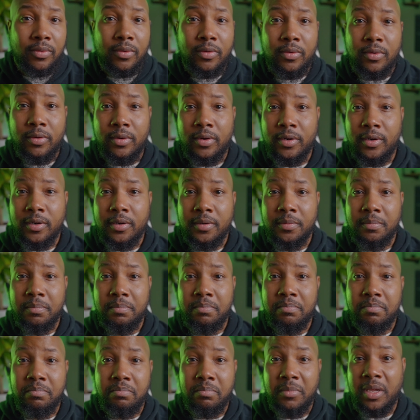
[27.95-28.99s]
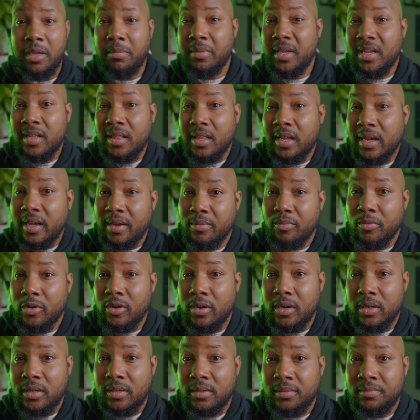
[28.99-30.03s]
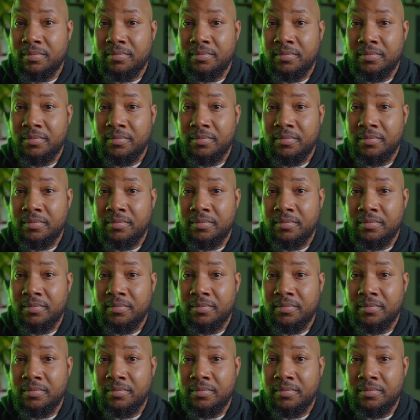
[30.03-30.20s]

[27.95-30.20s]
or maybe client work?